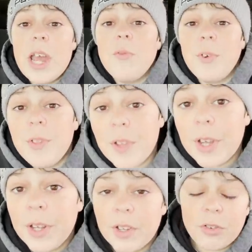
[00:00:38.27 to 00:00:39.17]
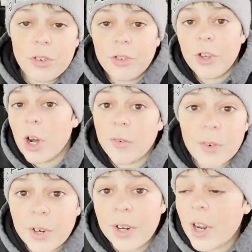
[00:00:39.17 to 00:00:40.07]
everything is just
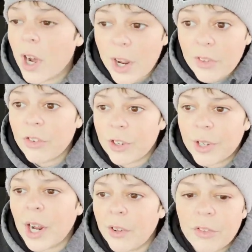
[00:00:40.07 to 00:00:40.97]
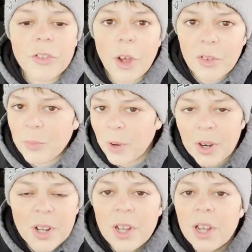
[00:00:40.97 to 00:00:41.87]
covered in ice. It kind of sucks, but
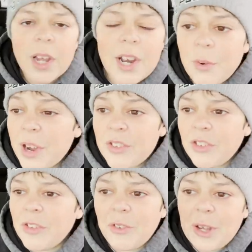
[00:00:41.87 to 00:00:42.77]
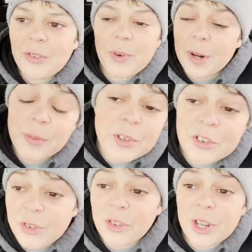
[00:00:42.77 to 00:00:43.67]
anyways, as you guys probably
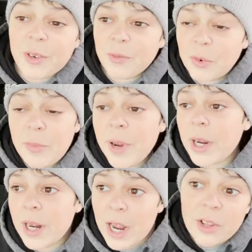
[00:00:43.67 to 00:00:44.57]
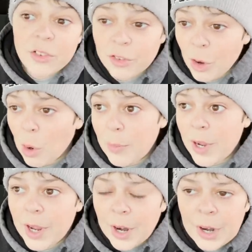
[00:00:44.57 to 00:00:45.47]
just seen, roommate Hayes is home,
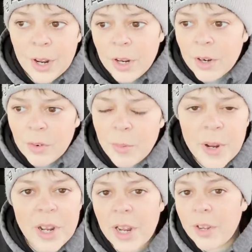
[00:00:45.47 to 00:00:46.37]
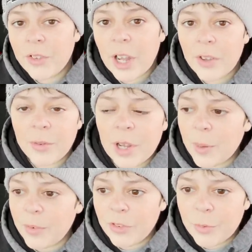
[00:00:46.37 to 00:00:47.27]
and roommate Hayes has,
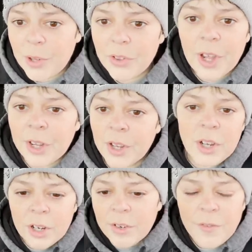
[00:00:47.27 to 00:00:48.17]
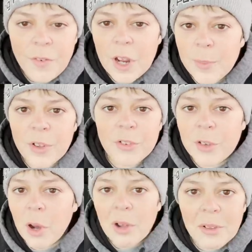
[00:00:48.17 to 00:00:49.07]
happens to be like famous
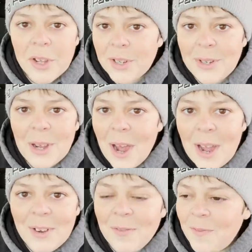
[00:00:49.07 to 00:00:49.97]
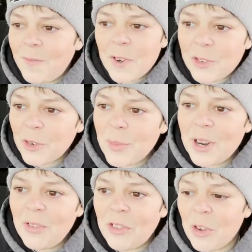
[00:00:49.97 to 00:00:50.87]
Galway guide
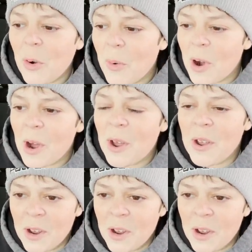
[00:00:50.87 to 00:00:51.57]
fisherman, so uh,